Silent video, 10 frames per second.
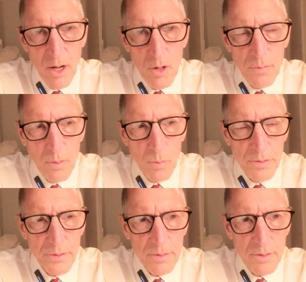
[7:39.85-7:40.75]
over
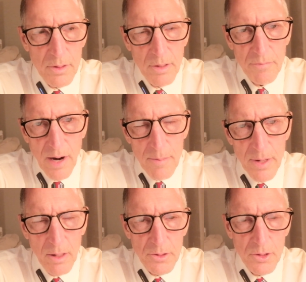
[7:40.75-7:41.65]
with the
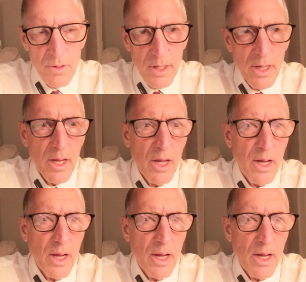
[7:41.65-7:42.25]
environmental duty,